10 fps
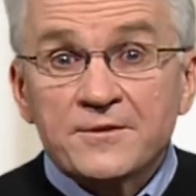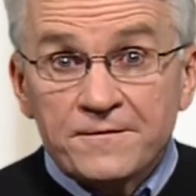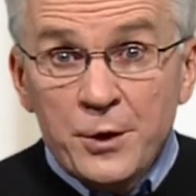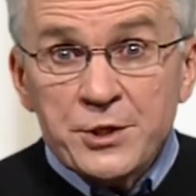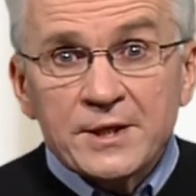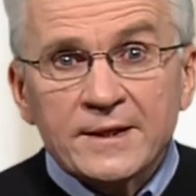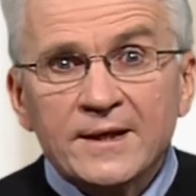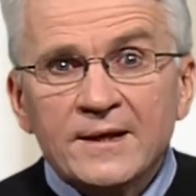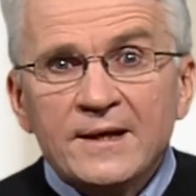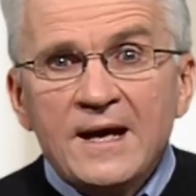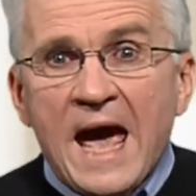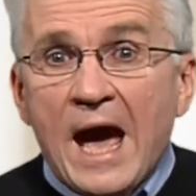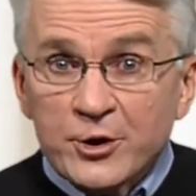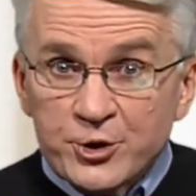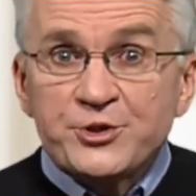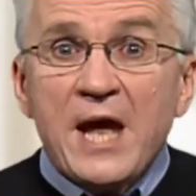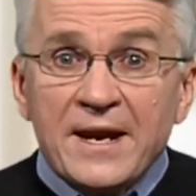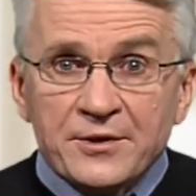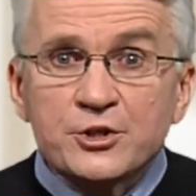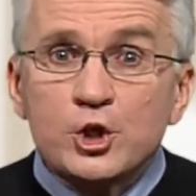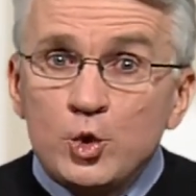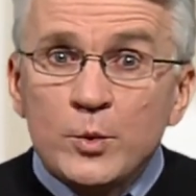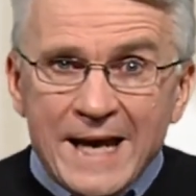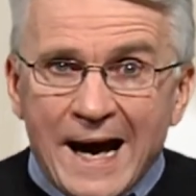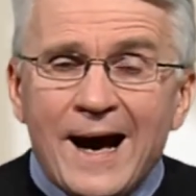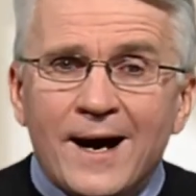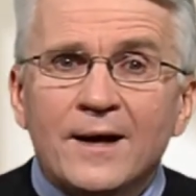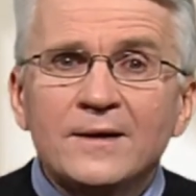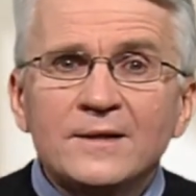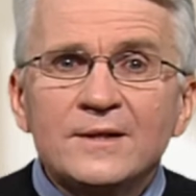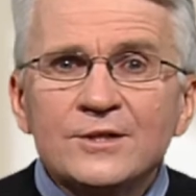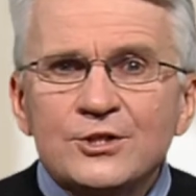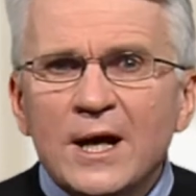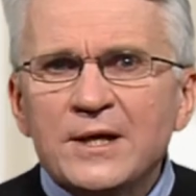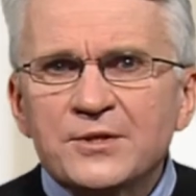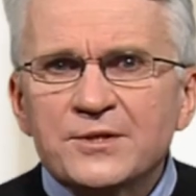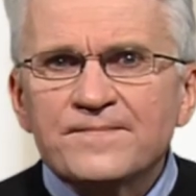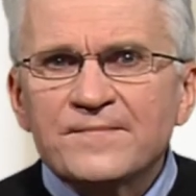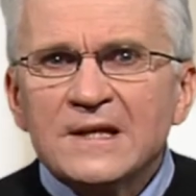Firstly, our status, who we are, changes.